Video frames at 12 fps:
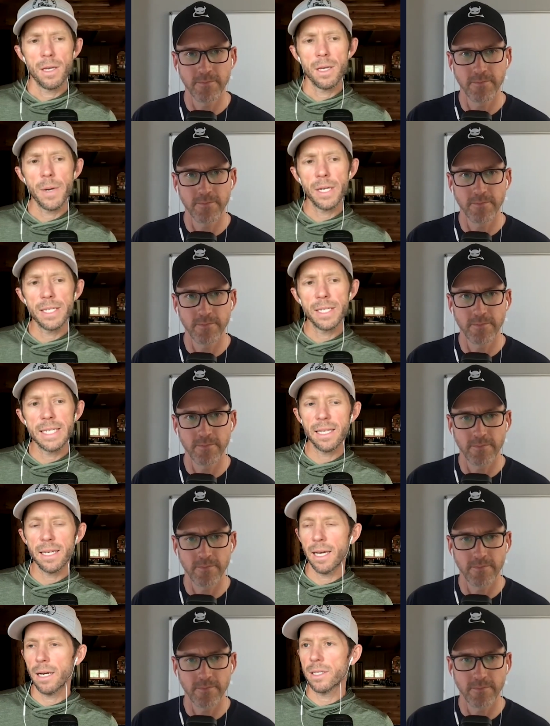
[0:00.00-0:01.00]
Speaker 1: Email
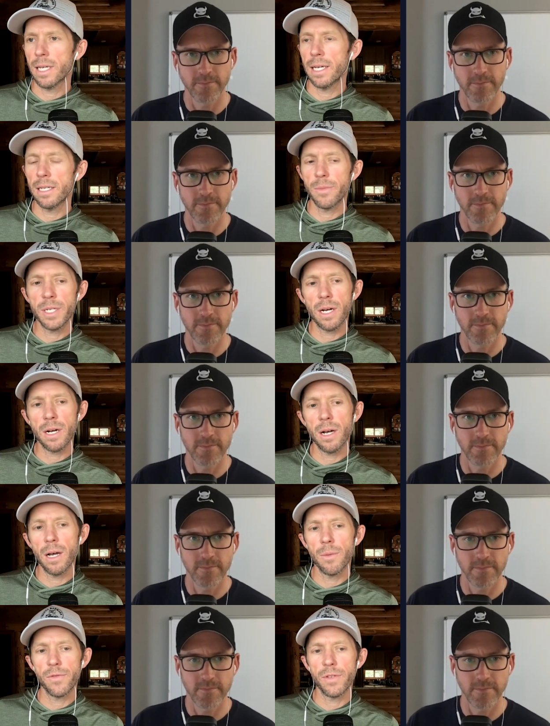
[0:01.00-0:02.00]
daily at L S A T demon dot
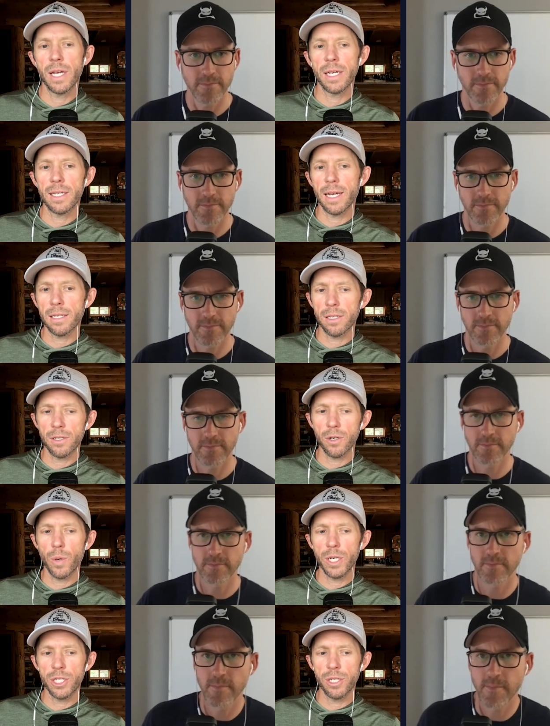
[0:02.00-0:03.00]
com if you'd like to ask us a
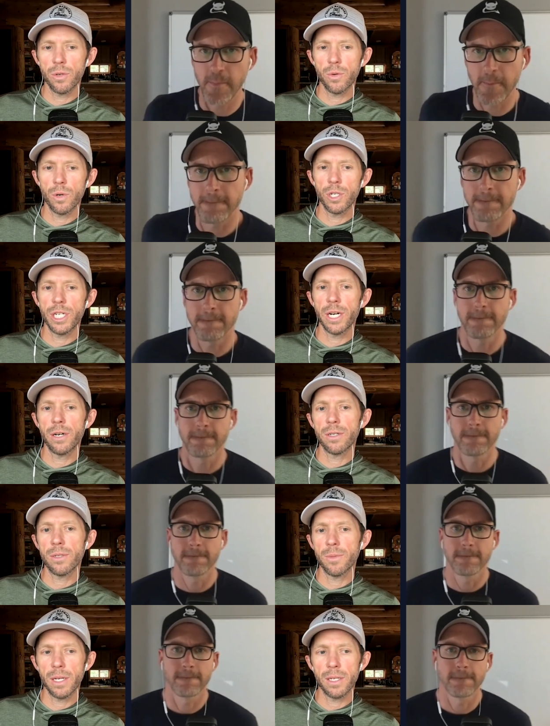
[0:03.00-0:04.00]
question or share
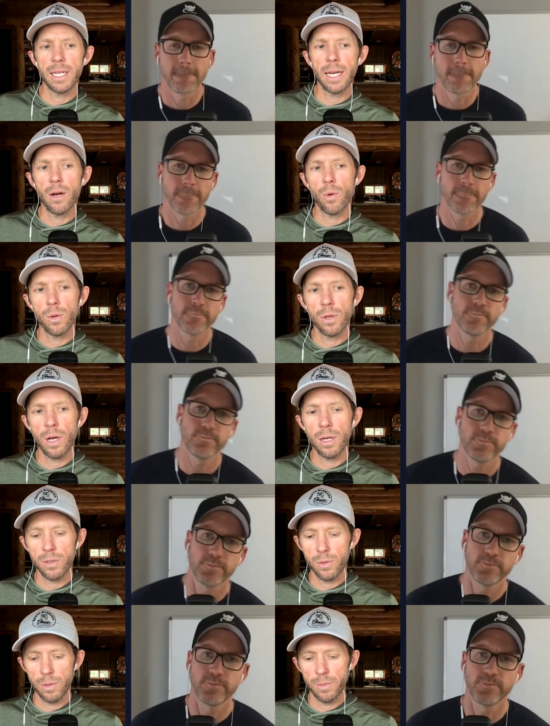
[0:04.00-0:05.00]
some LSAT or law
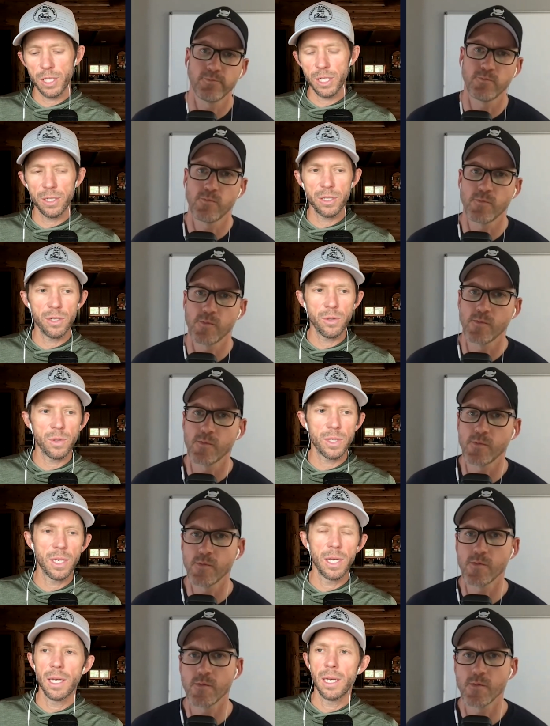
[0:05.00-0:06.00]
school admissions
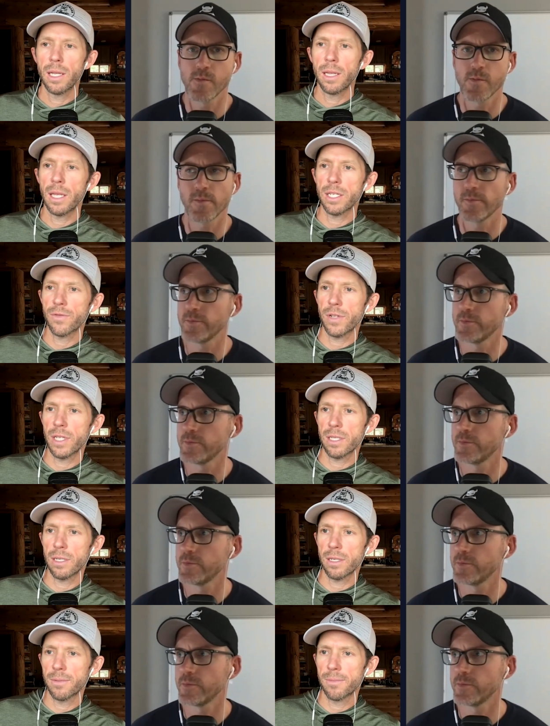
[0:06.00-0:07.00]
news. Thanks for
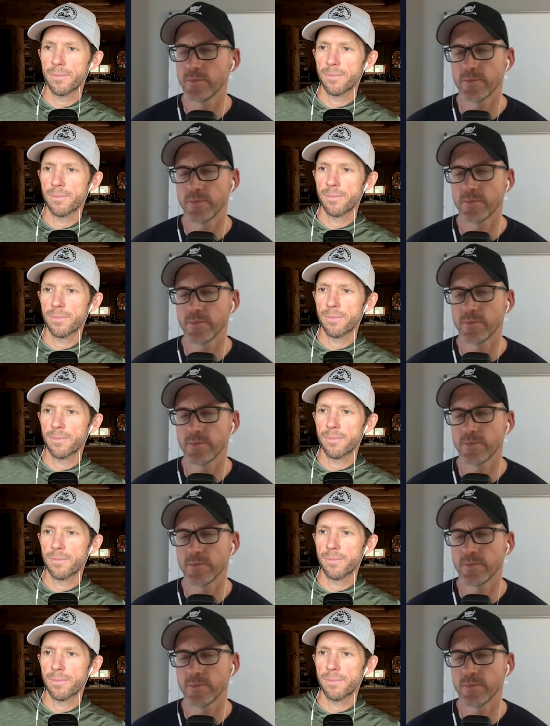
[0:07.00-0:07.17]
listening.